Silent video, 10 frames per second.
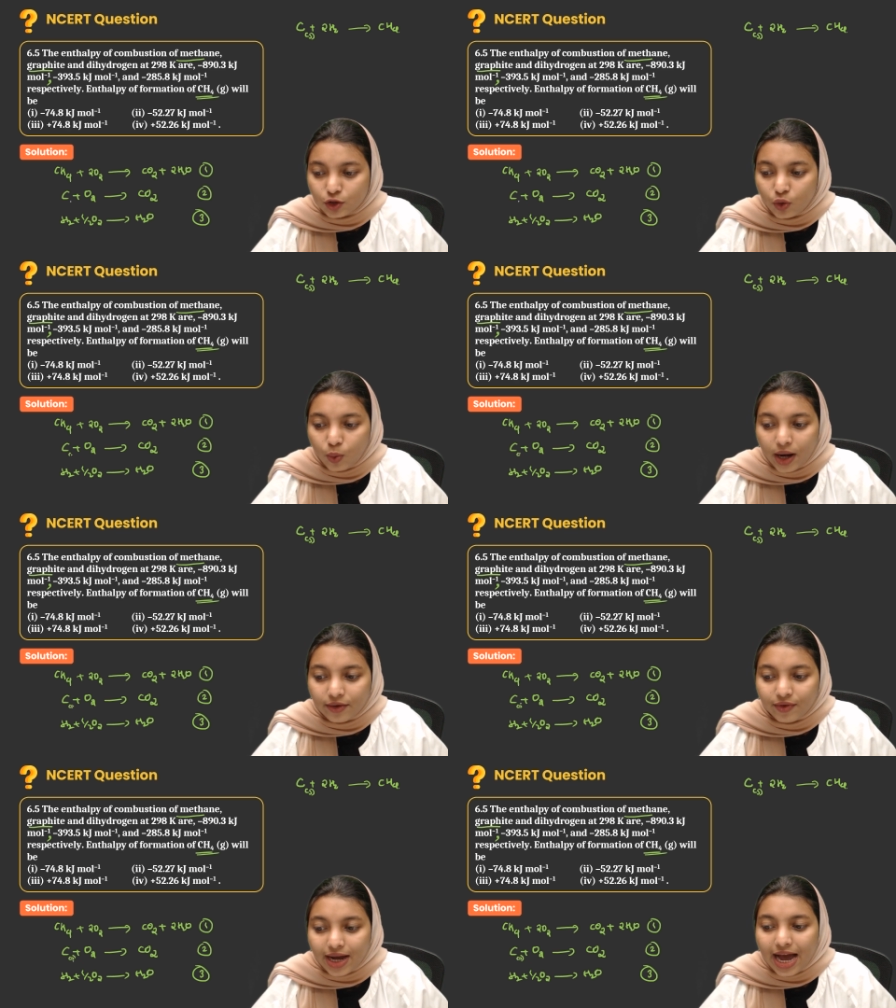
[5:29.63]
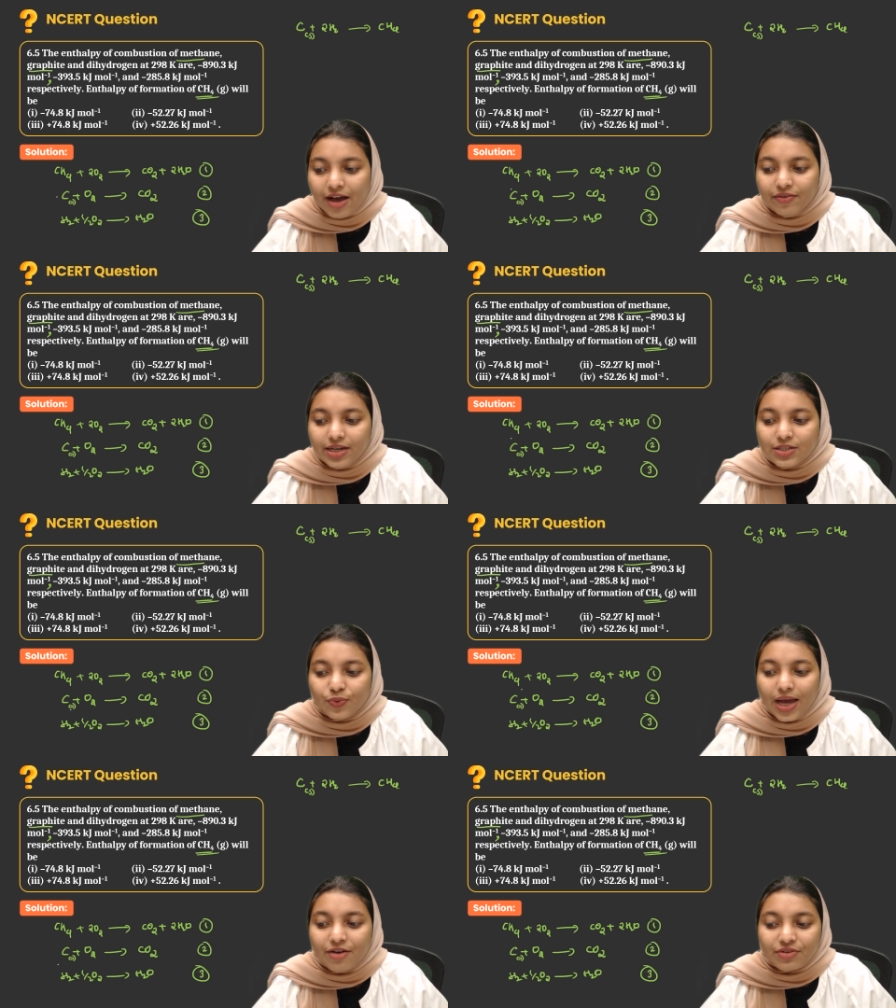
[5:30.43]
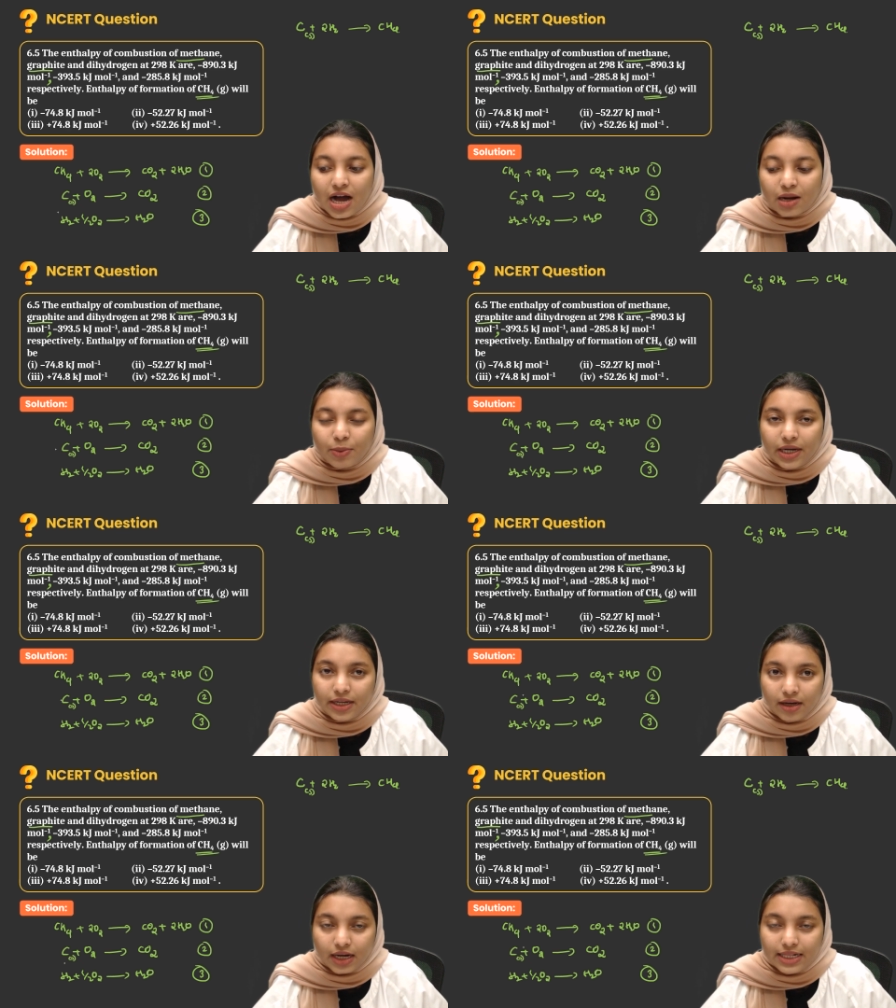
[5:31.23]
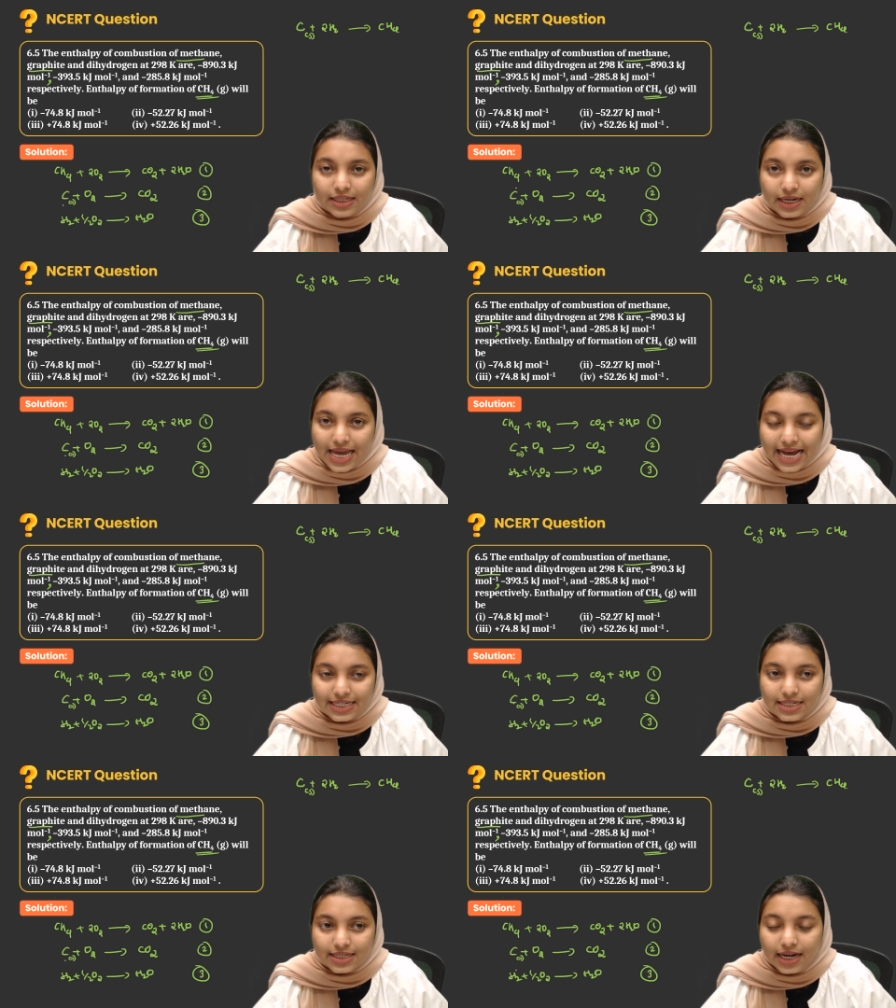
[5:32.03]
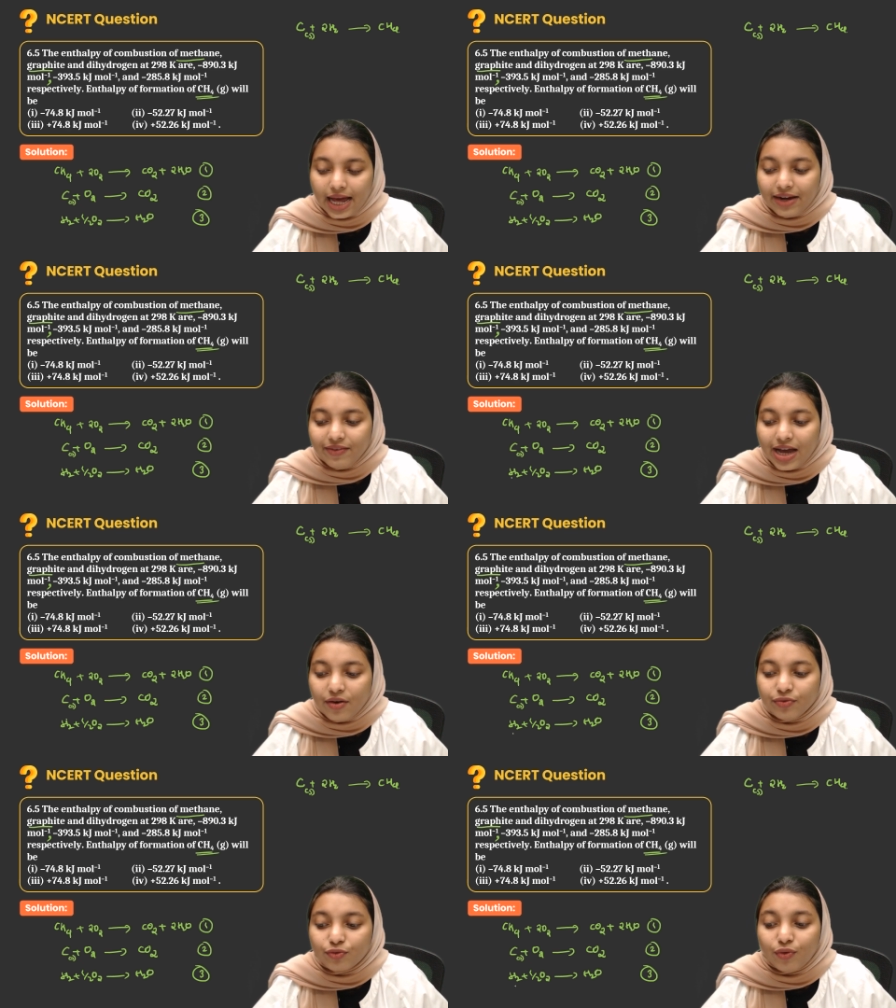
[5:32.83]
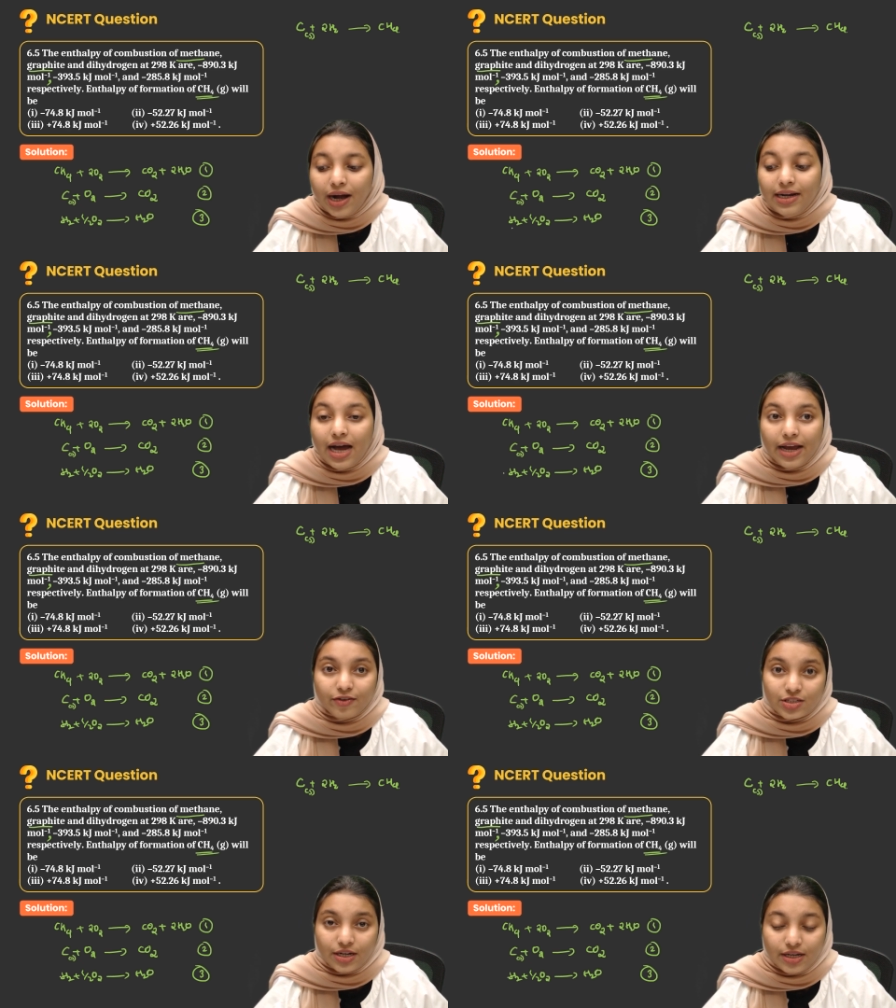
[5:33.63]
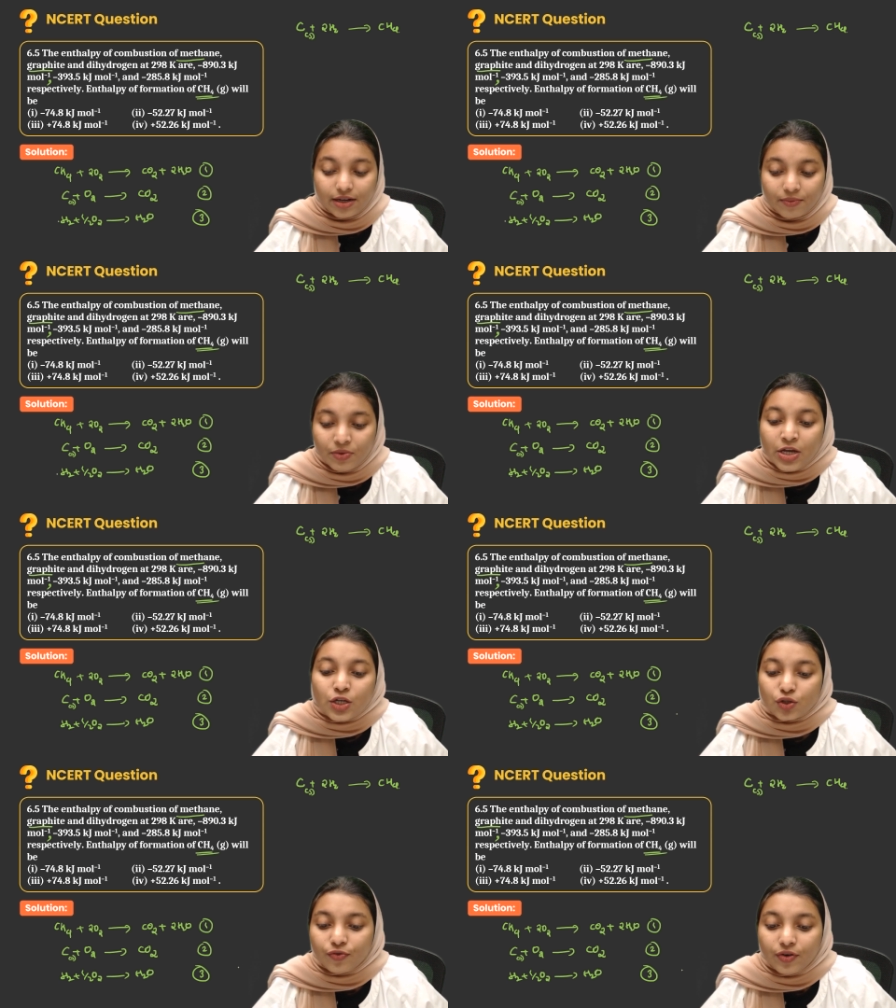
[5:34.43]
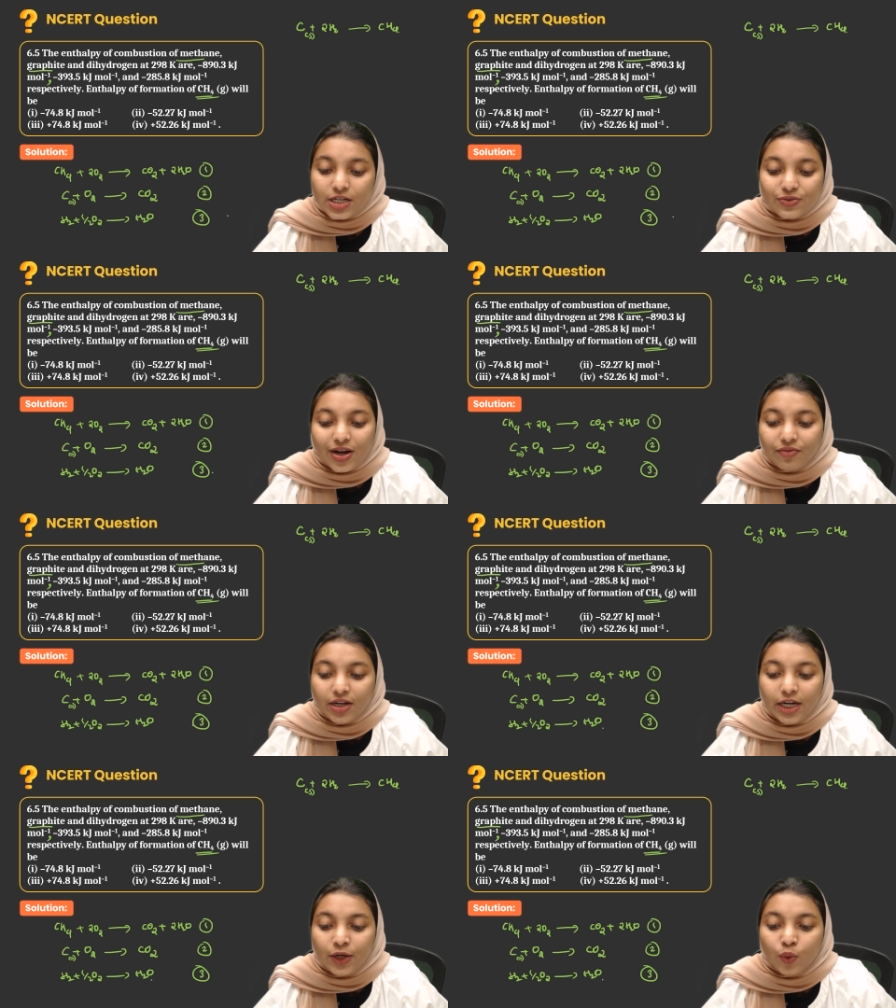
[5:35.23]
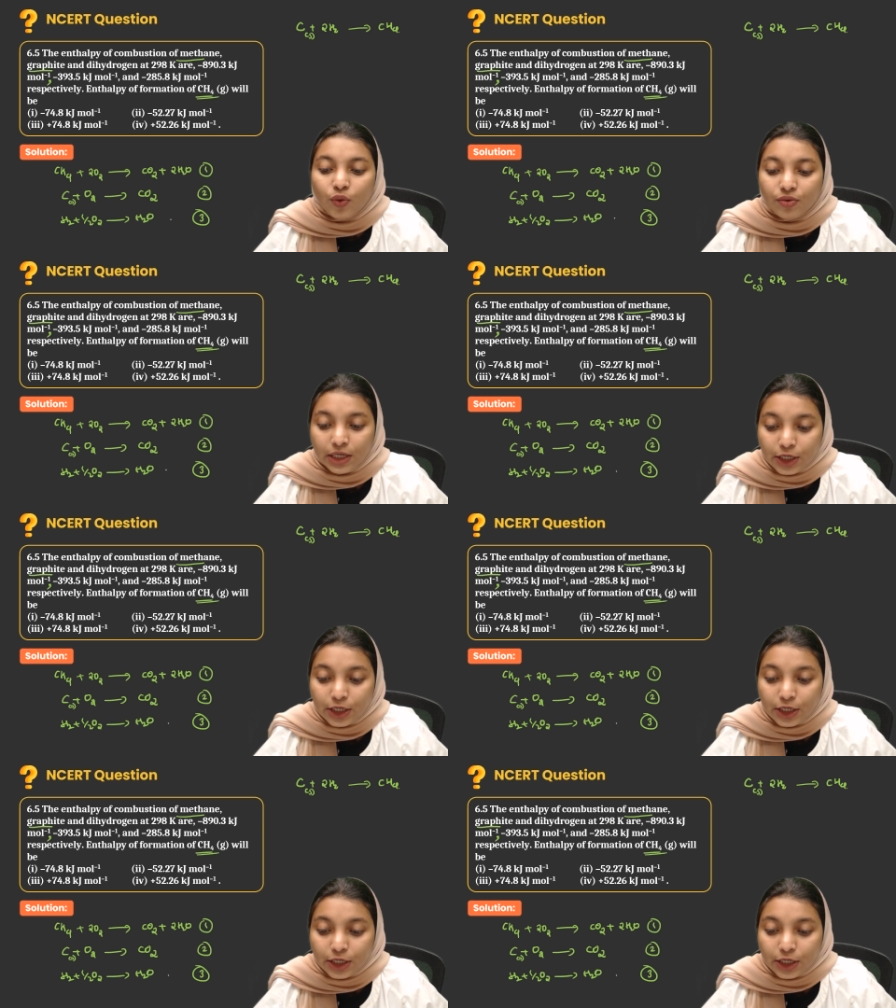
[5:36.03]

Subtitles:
So what we have is we have carbon here in the reactant side and we have one hydrogen here. So first what we need to